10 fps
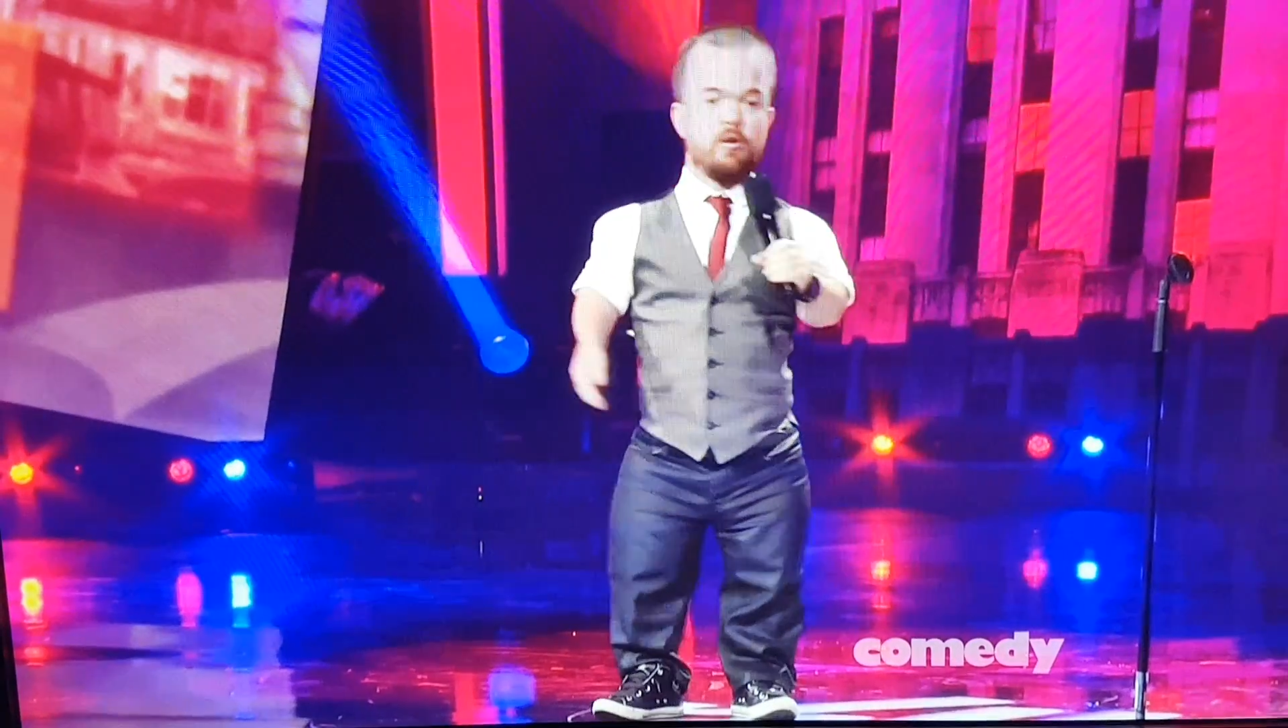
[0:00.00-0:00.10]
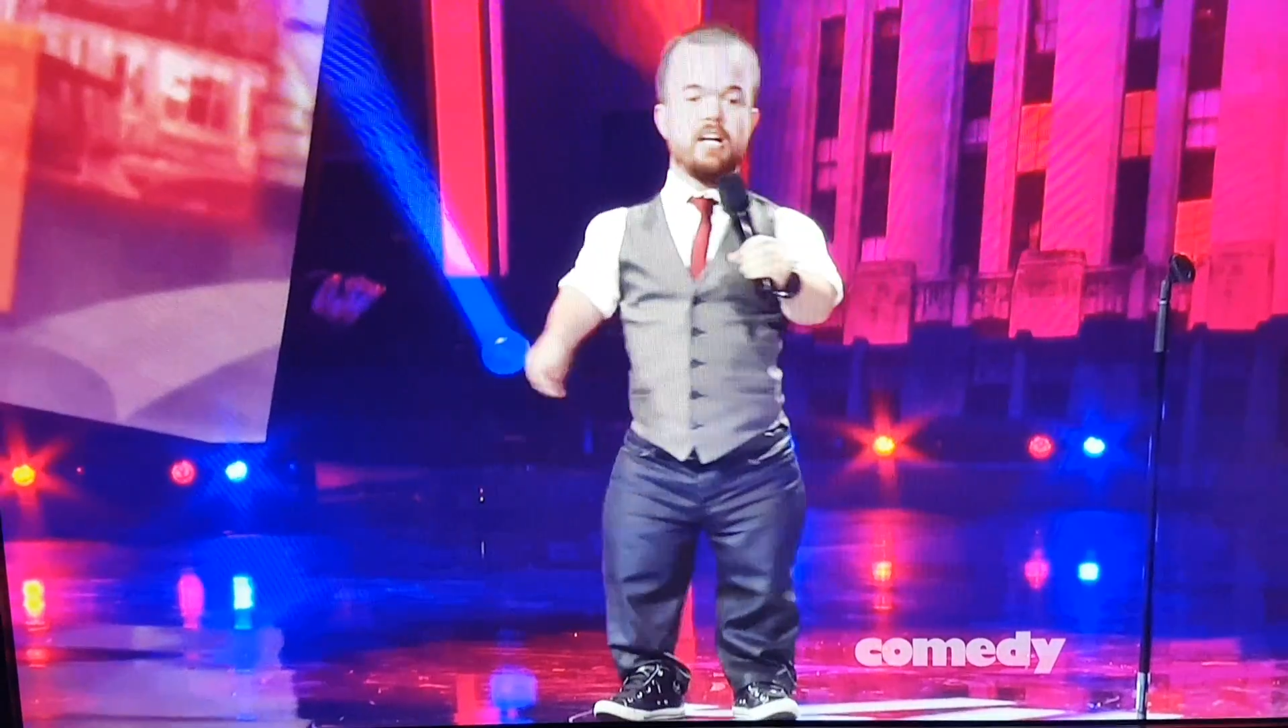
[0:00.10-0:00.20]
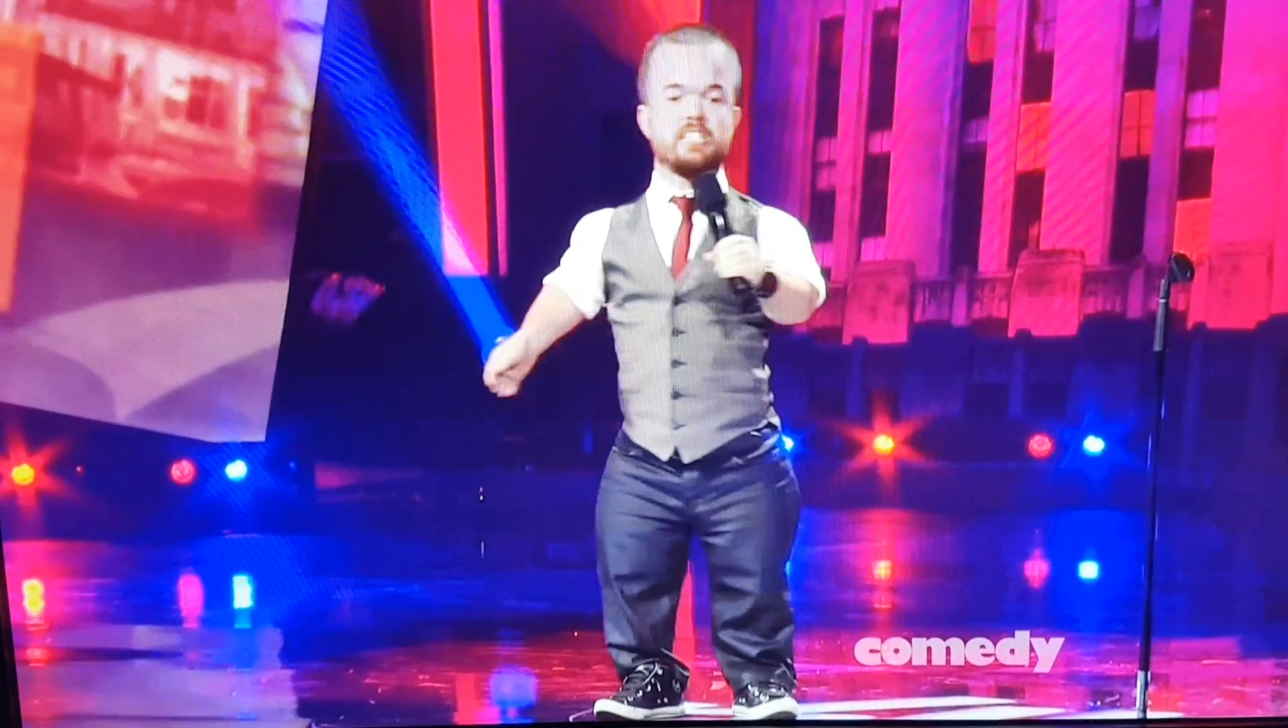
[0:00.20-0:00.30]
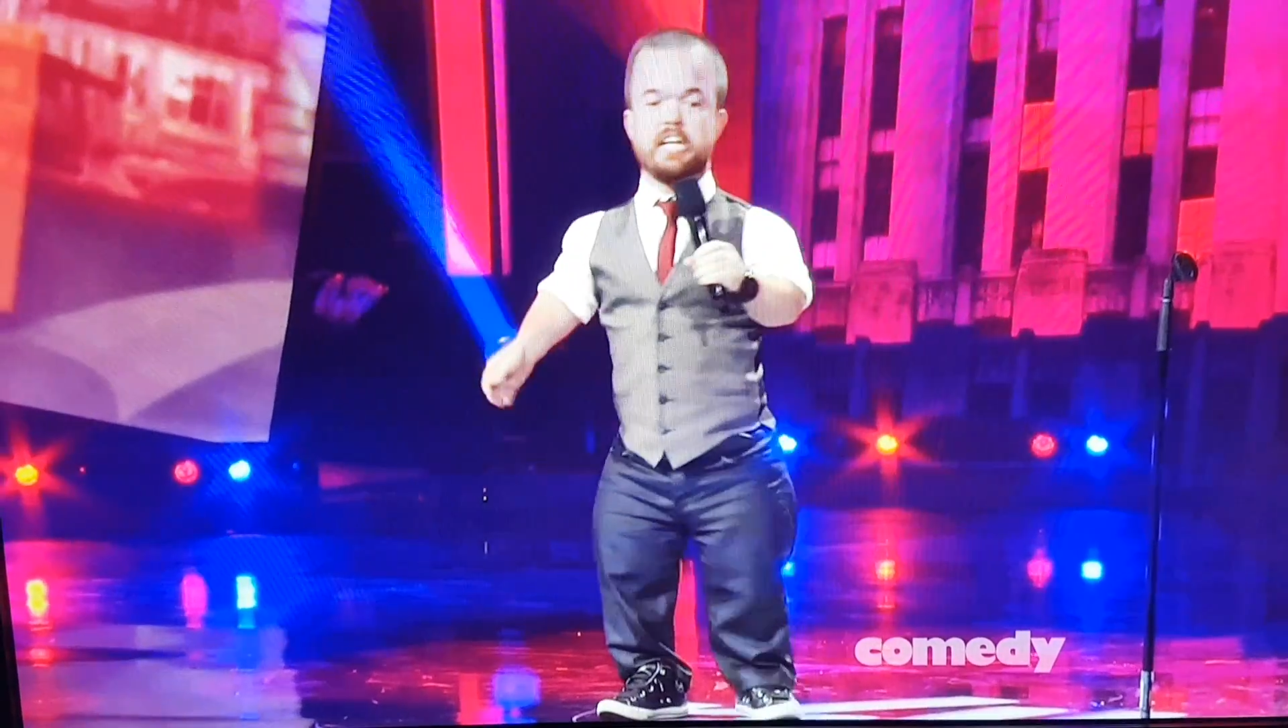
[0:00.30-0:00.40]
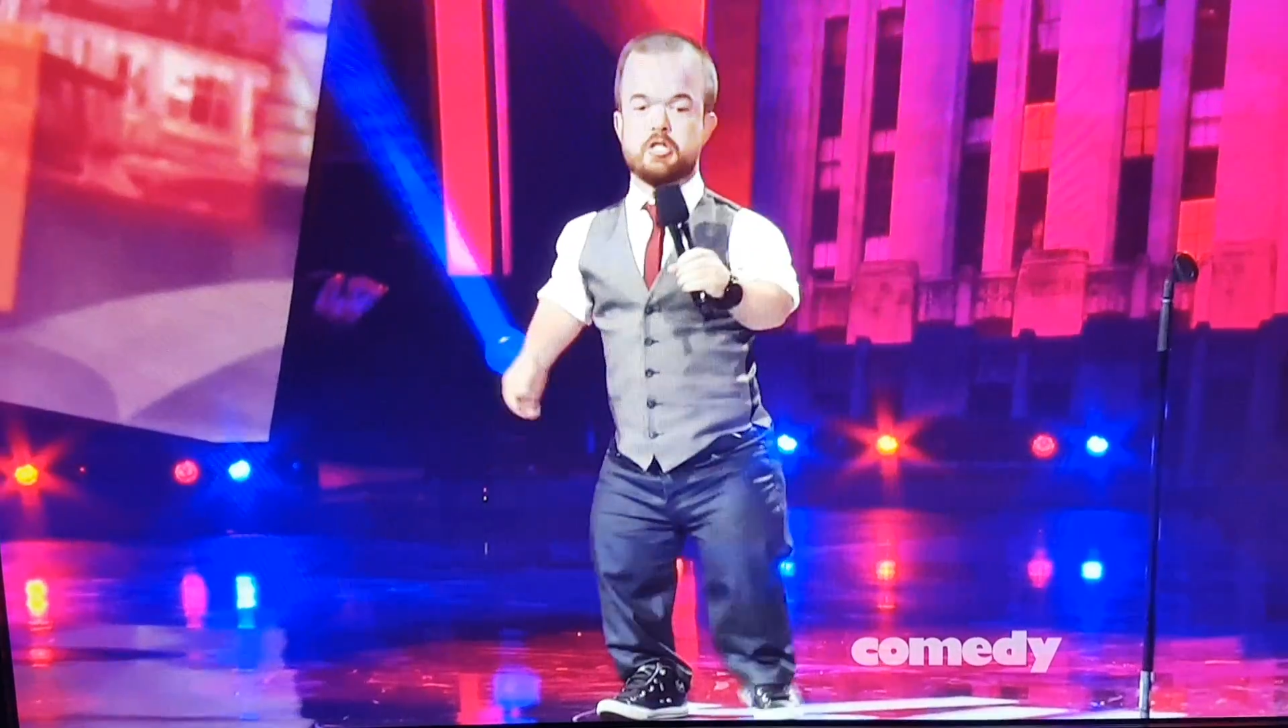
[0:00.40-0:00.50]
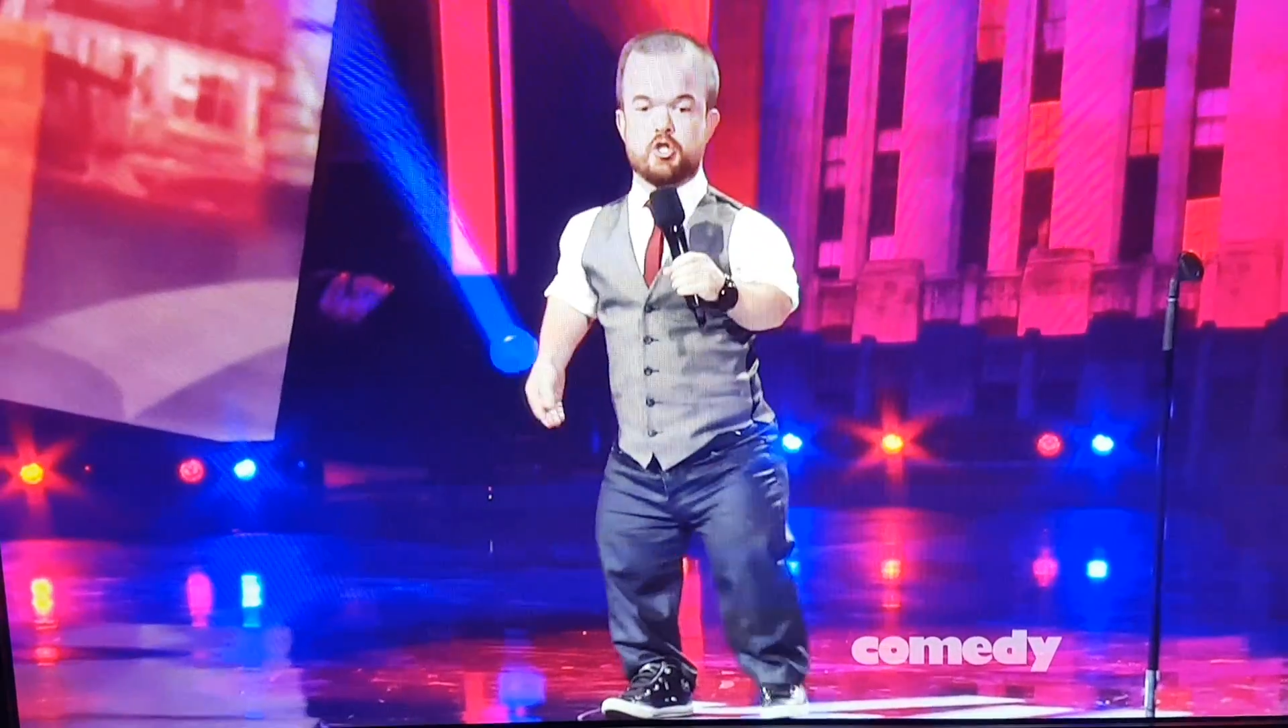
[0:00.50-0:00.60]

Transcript: You guys get